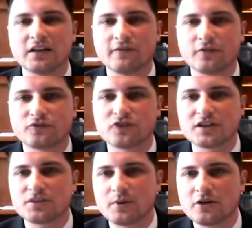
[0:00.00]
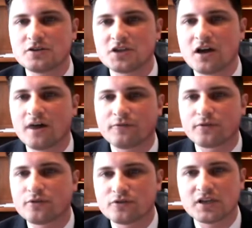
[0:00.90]
level of transparency
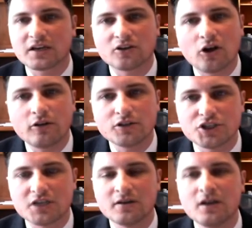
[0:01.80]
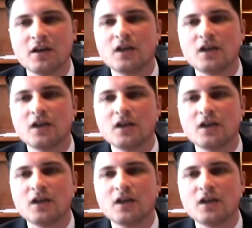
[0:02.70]
offered through technology,